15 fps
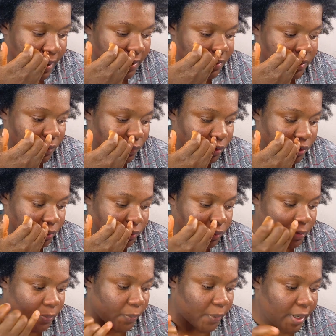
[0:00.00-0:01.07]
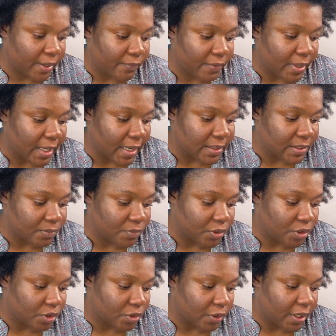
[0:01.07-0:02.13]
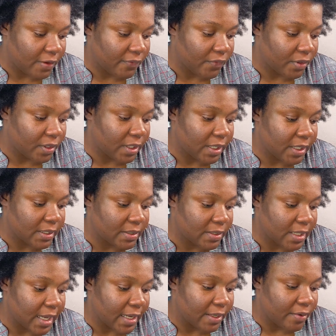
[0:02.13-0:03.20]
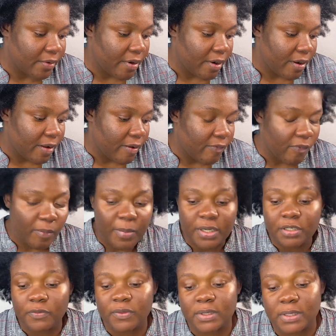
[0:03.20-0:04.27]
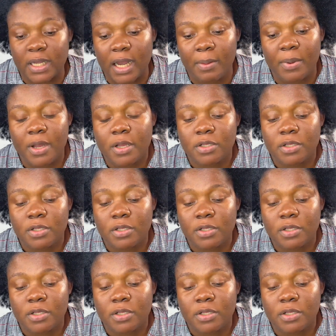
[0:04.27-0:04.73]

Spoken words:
so we should spread relaxing mixture evenly and start from each of the scalp.